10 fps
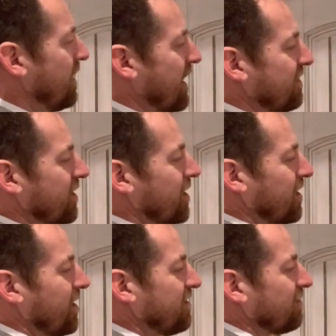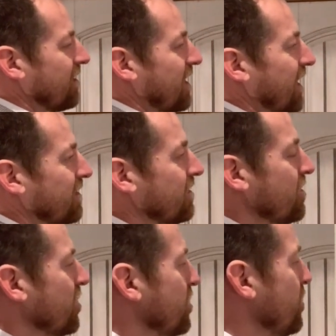And then in another line,
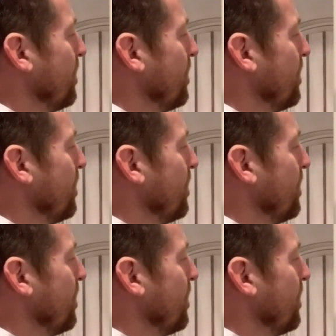you